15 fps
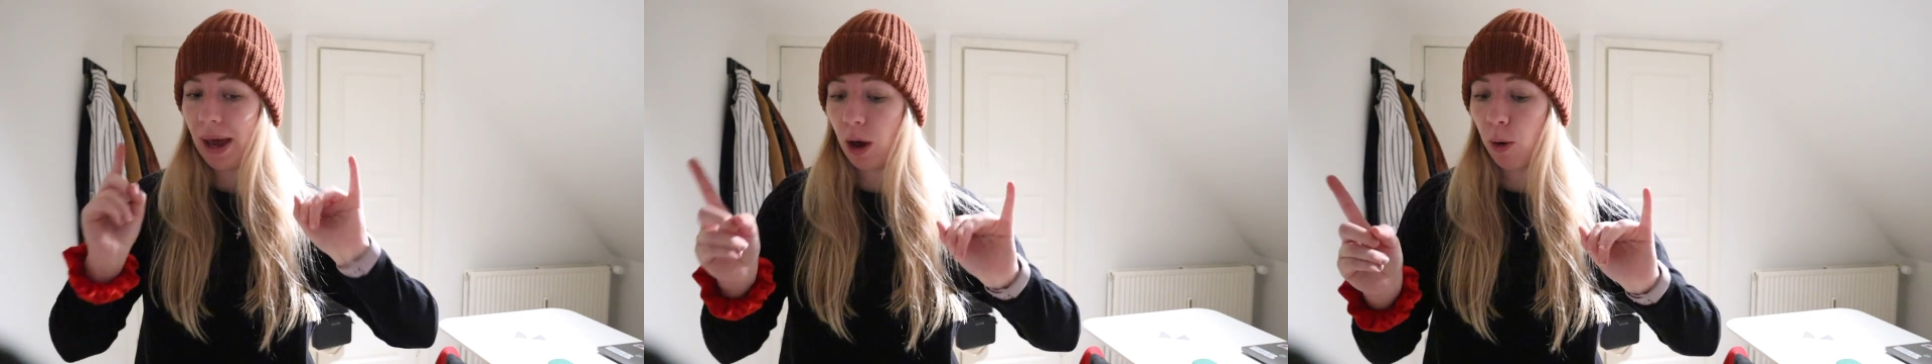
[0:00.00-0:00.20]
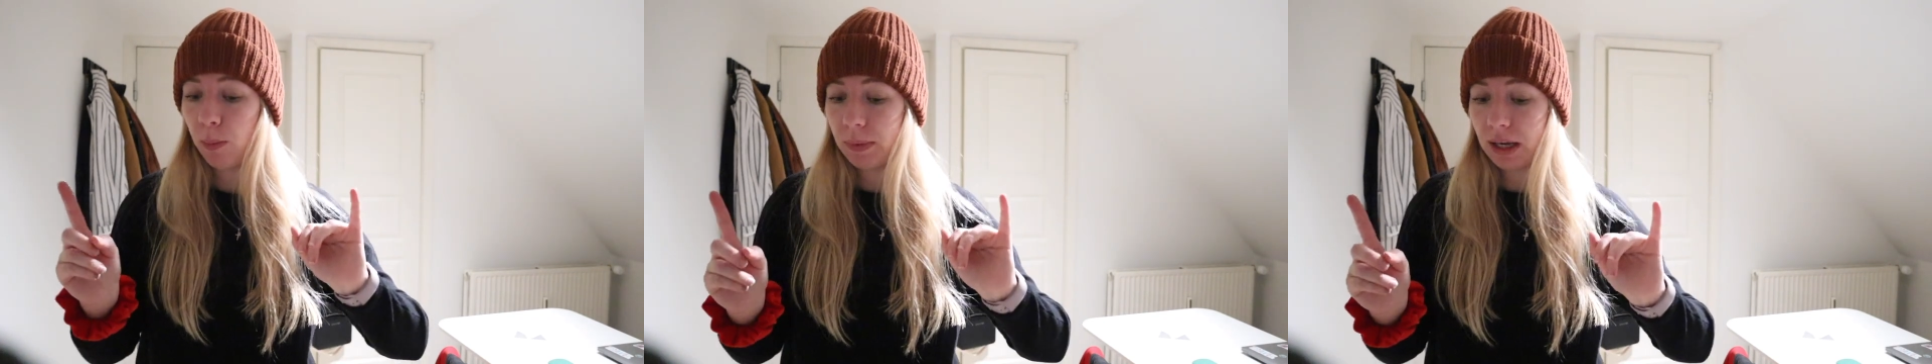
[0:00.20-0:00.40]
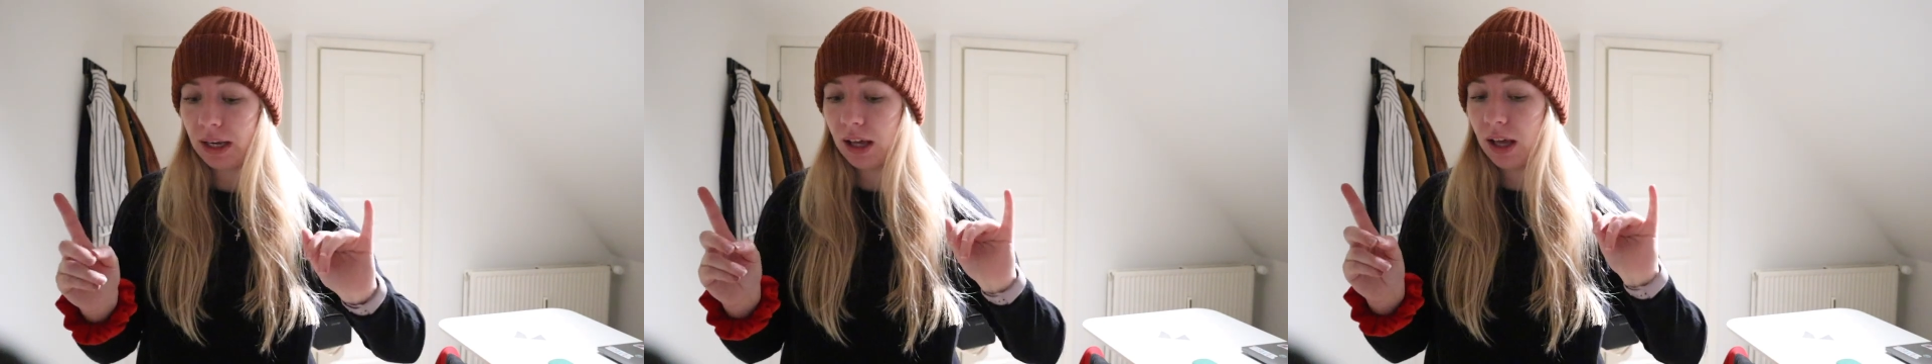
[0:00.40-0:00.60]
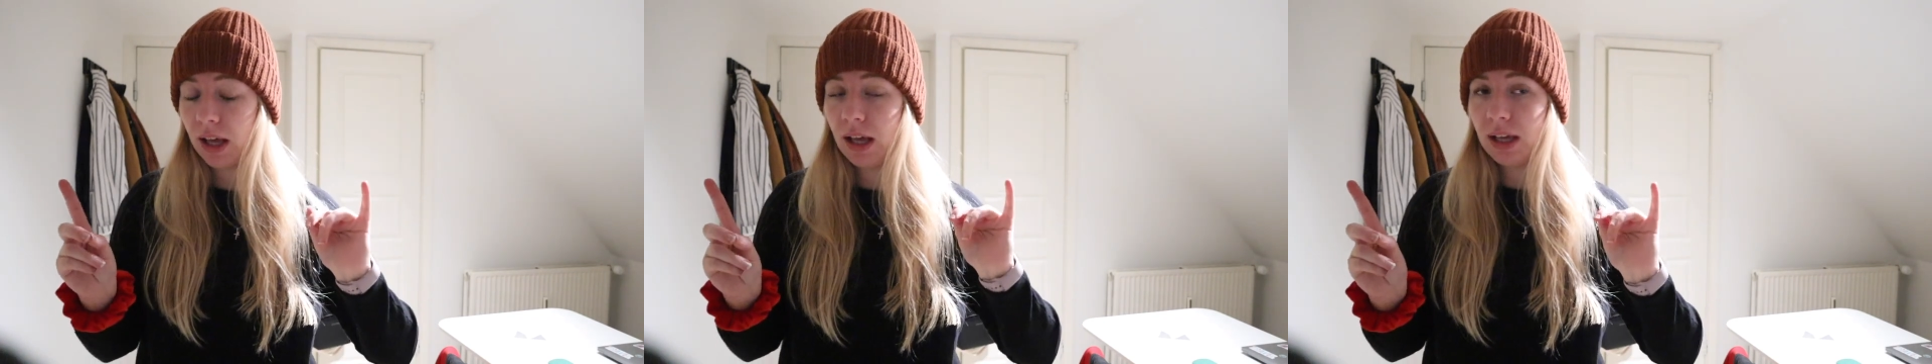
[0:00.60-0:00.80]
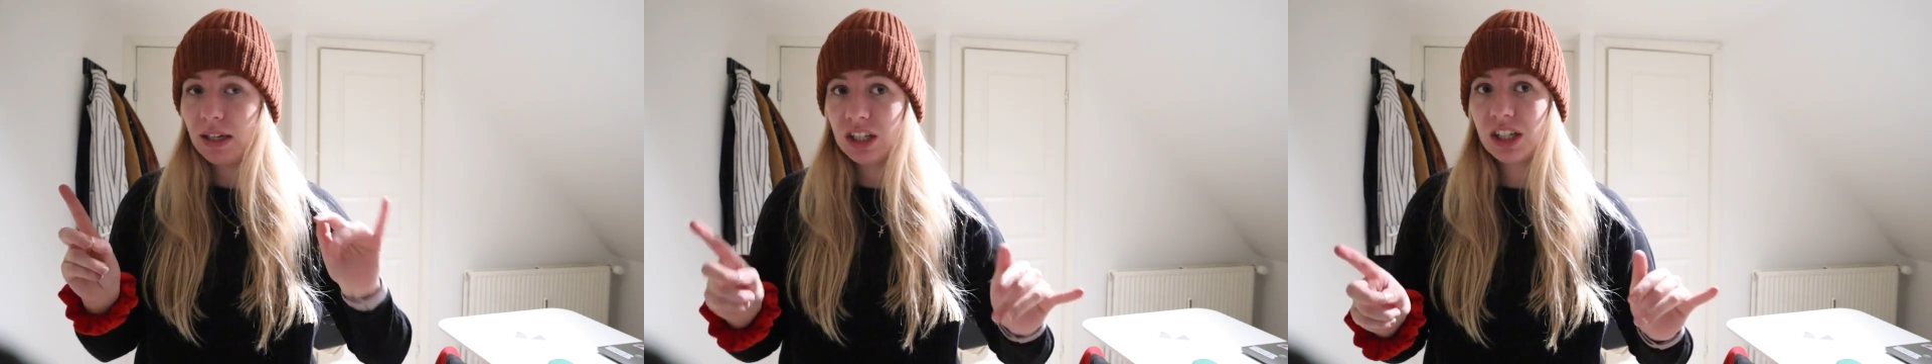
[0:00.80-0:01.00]
help me
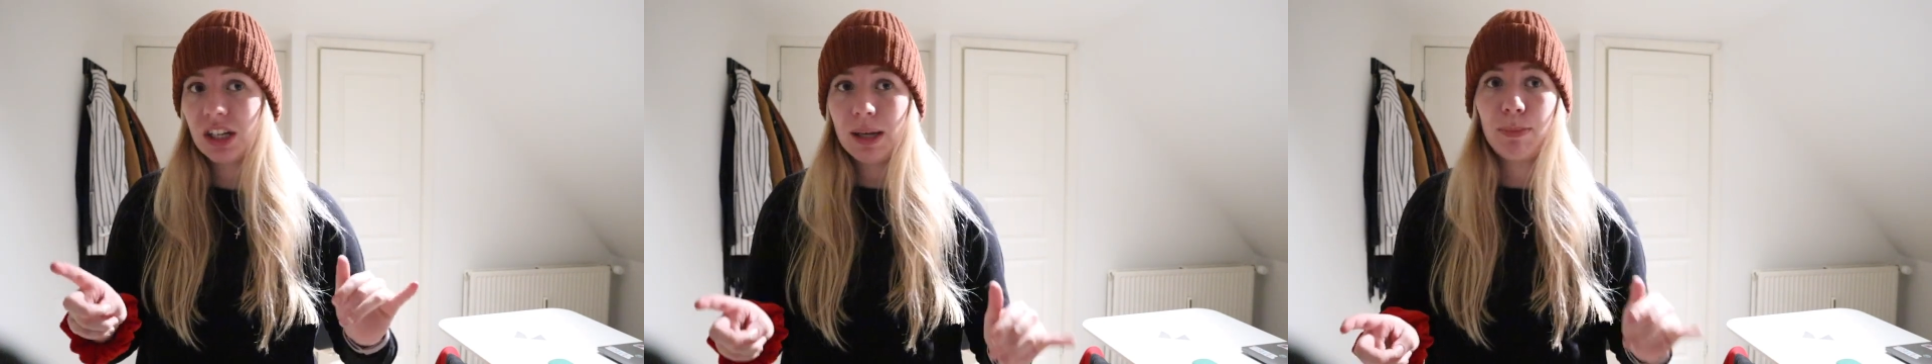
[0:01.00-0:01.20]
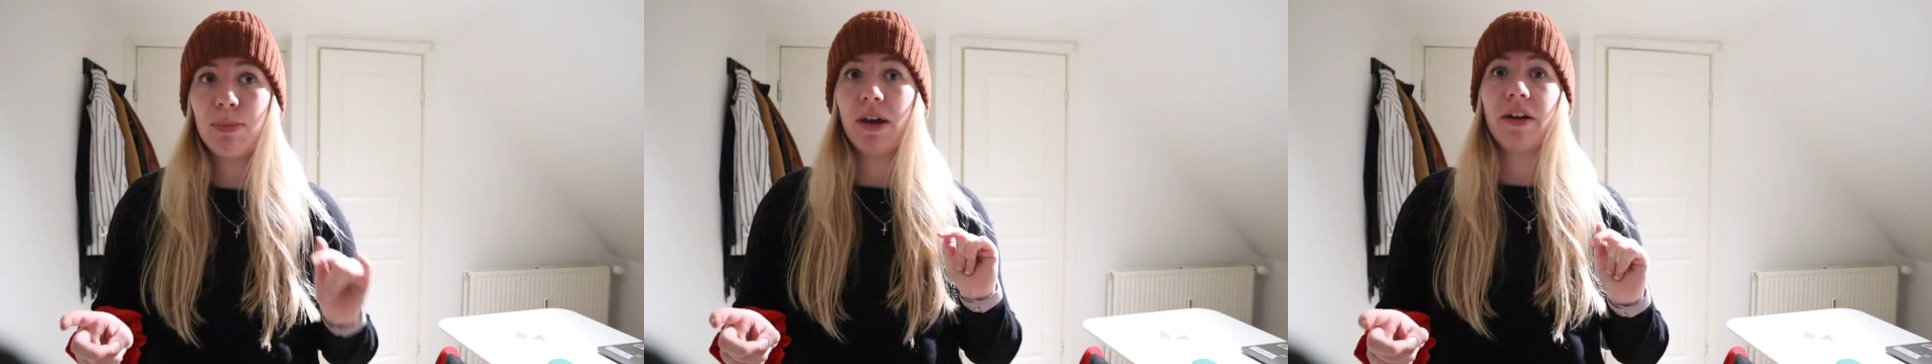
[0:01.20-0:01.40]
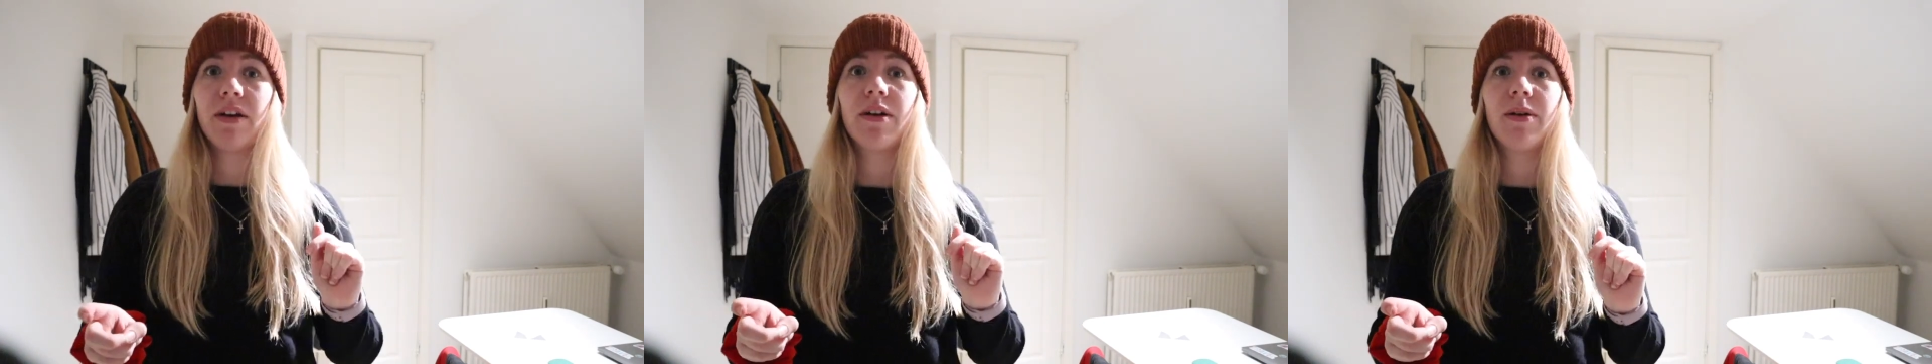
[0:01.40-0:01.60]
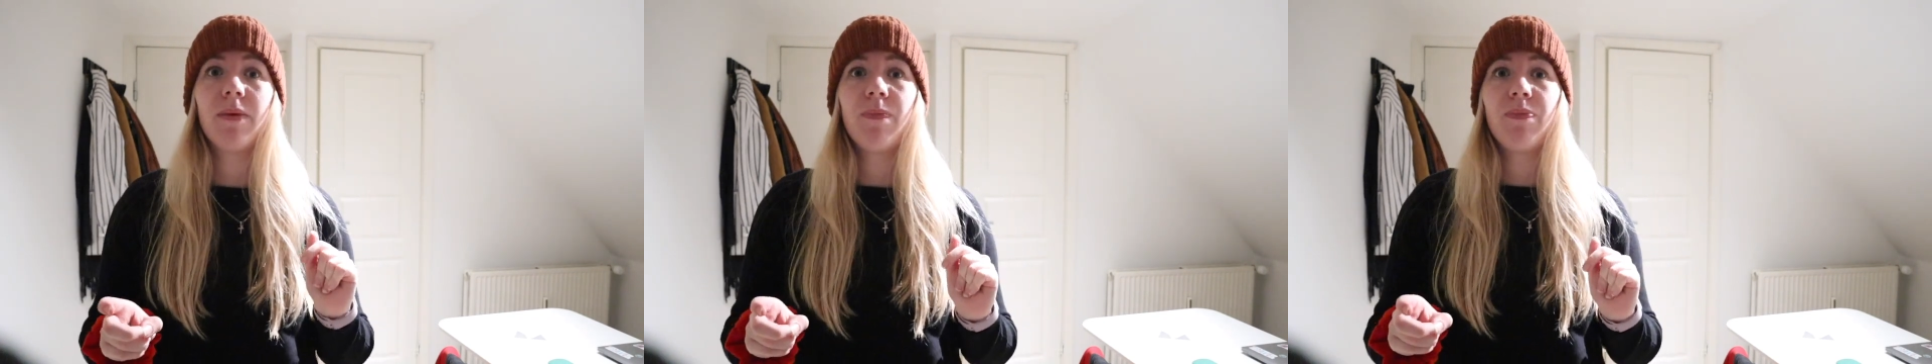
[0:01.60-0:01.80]
sleep better.